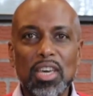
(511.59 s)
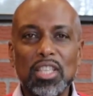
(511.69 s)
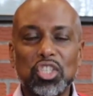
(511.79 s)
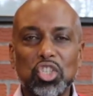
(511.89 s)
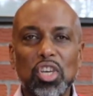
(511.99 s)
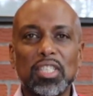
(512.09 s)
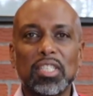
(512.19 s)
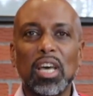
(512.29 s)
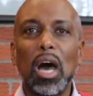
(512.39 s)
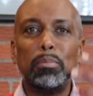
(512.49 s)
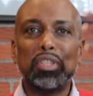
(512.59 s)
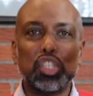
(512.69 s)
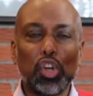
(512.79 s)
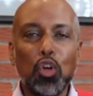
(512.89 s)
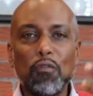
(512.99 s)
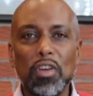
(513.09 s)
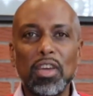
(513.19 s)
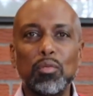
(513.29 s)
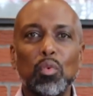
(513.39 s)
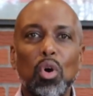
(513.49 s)
It's just
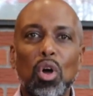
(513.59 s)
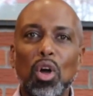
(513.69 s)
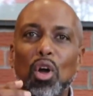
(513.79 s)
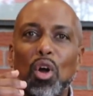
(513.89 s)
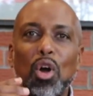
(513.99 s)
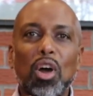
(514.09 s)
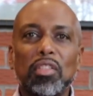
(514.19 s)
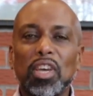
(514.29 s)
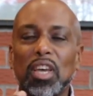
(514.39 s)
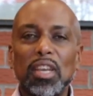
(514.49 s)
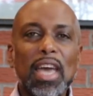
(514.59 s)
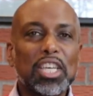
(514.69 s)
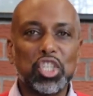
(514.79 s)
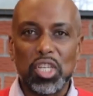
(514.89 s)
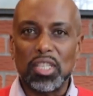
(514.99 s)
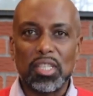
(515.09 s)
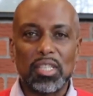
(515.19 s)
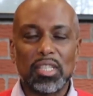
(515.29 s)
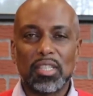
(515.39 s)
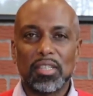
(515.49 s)
observing the
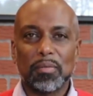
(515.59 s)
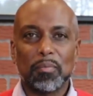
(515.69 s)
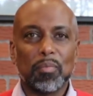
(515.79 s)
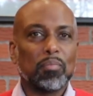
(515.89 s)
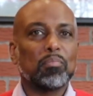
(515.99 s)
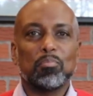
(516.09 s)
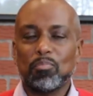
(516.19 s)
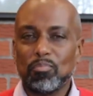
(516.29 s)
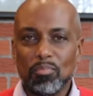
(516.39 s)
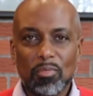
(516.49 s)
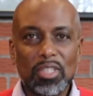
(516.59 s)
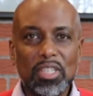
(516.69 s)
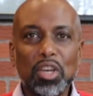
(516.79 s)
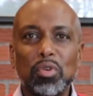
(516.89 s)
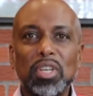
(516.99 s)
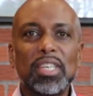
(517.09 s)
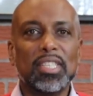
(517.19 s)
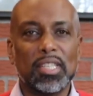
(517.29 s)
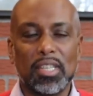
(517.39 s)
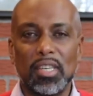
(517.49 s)
connections,
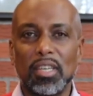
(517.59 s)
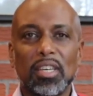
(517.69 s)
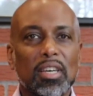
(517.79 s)
synchronicity,